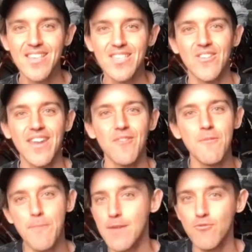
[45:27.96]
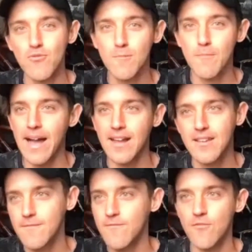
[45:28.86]
So now when people look back
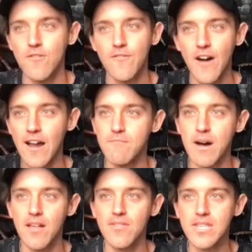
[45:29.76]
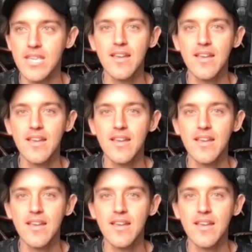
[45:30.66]
4 or 5 months,